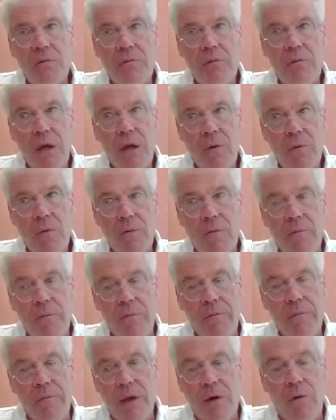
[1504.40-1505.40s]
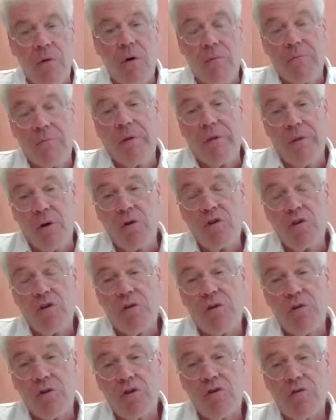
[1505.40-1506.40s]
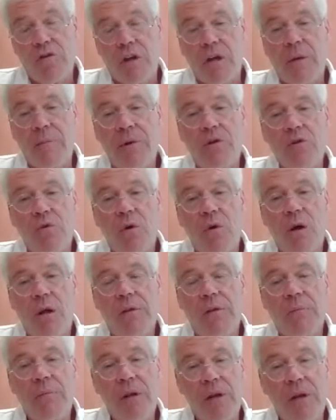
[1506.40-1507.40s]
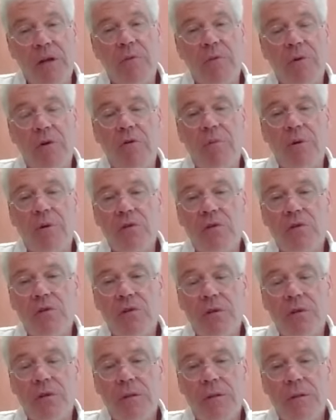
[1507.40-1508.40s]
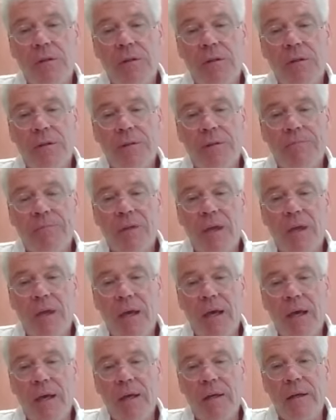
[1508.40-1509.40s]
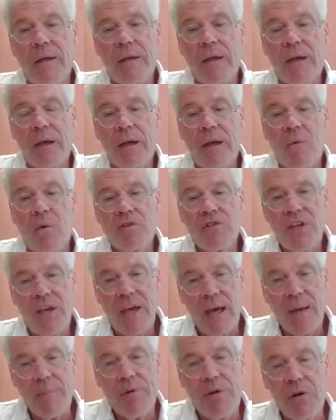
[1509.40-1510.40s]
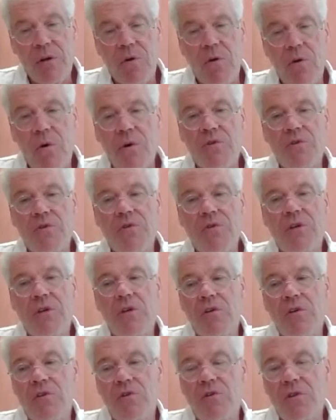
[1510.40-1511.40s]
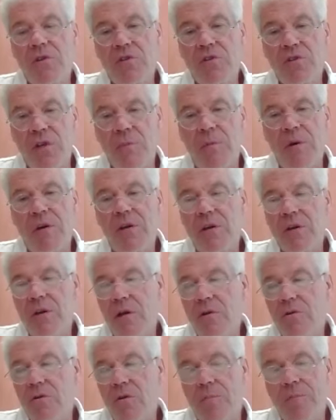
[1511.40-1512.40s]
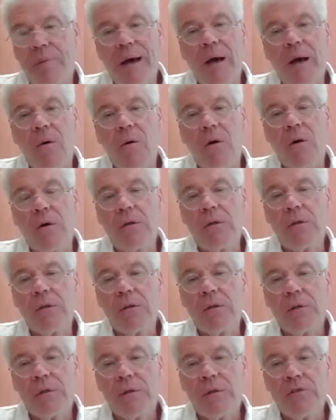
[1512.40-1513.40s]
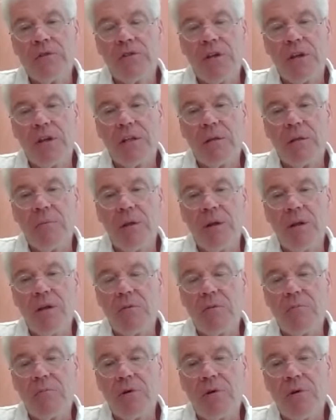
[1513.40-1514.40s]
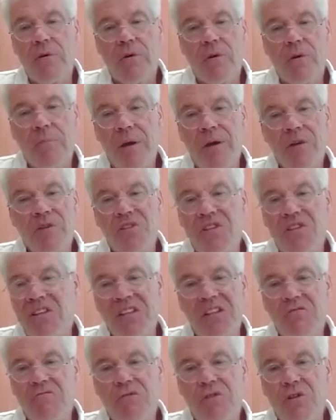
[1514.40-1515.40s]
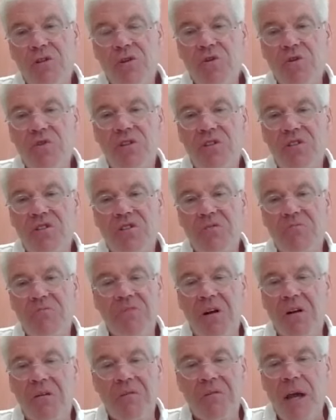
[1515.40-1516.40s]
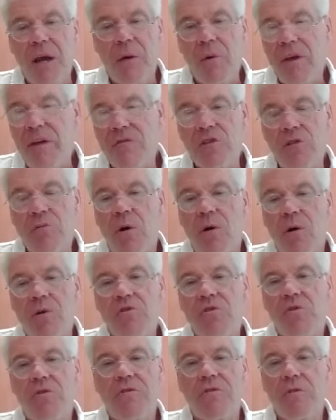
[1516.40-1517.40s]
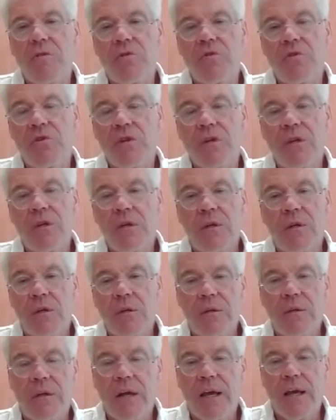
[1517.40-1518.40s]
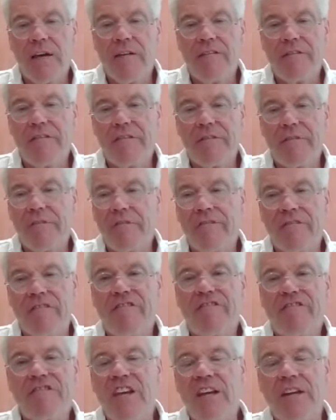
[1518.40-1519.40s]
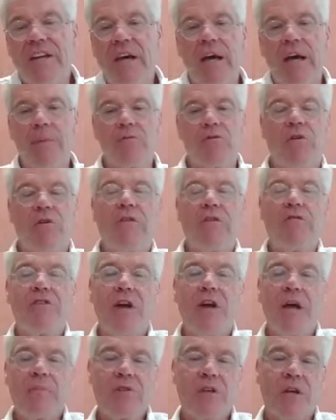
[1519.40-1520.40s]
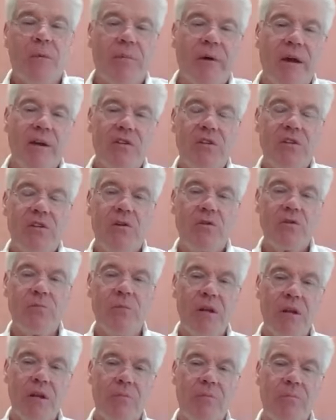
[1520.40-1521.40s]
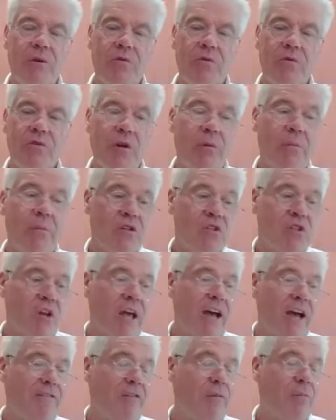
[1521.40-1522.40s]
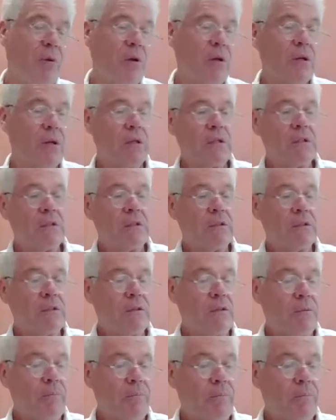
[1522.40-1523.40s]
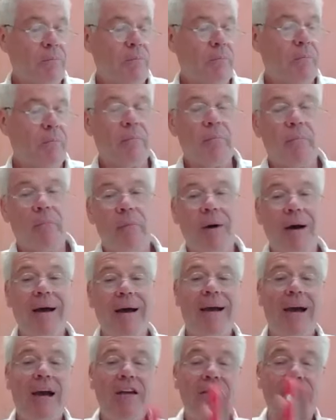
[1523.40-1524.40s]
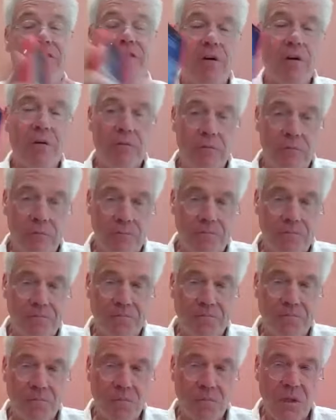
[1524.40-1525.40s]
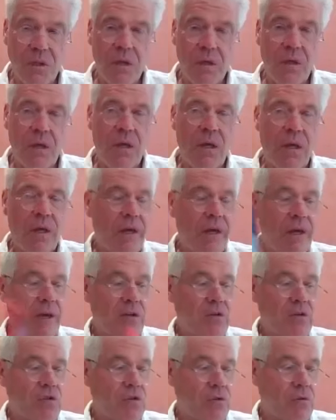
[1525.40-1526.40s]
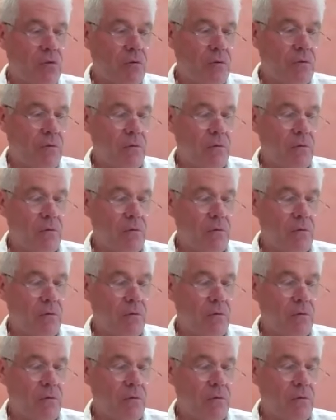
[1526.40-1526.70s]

they they were those those three companies were all in the mini computer business. And and what's happened, of course, is that semiconductor power has taken the mini computer and basically reduced it to you know now we have small servers that have 10 times or 100 times the capacity of those mini computers. I mean, it's laughable. My iPhone mm-hmm. has